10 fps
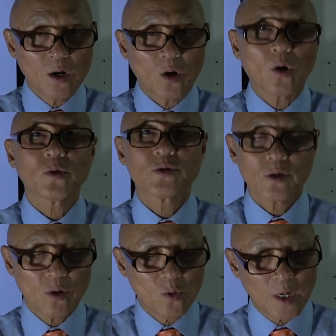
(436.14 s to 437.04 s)

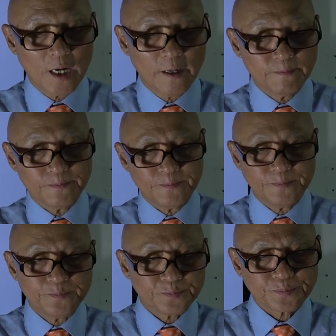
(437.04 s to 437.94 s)
Also,
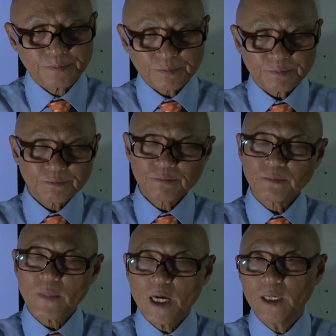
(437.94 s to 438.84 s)

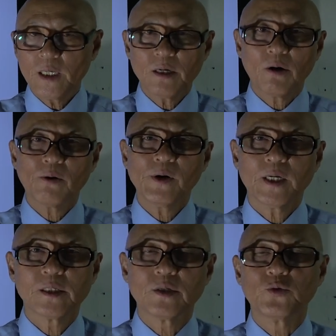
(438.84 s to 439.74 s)
in
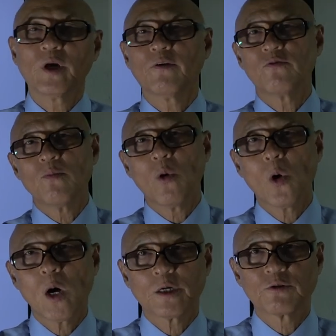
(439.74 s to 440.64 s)
Orient, we have
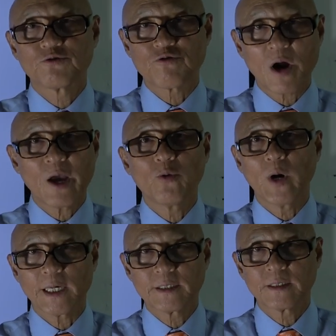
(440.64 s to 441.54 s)
more dry
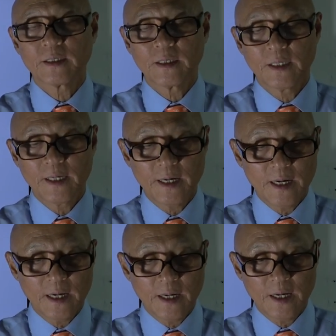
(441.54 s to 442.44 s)
wax
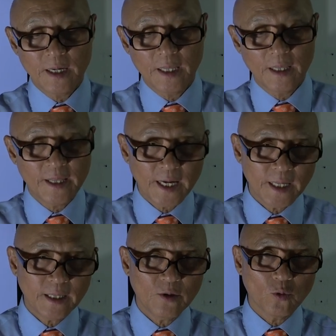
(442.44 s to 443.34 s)

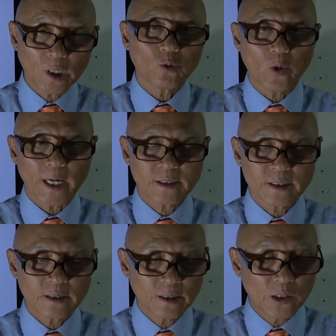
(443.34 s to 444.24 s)
than wet
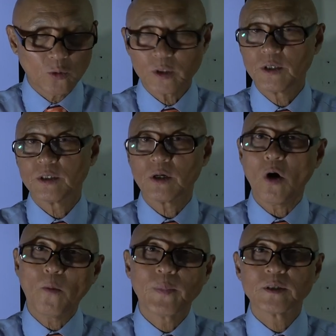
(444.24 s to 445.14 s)
wax, which is
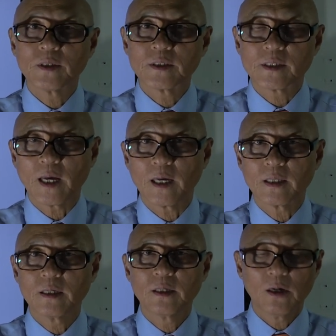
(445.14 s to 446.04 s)
opposite
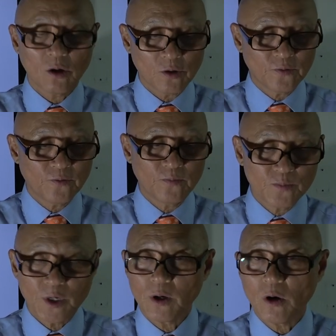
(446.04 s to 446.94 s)
side of
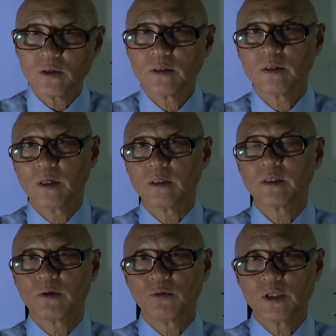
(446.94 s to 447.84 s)
the
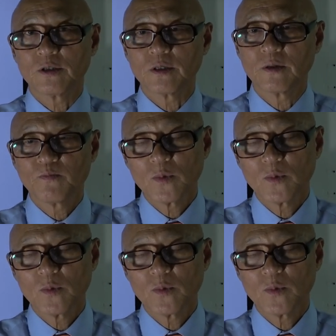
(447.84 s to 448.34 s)
Occident region.